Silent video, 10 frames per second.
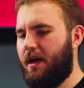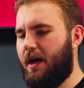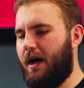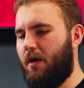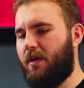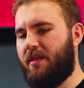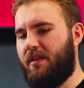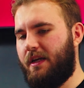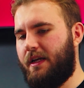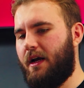uh, with
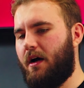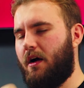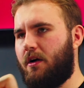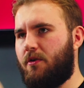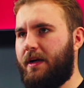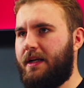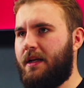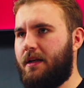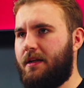the green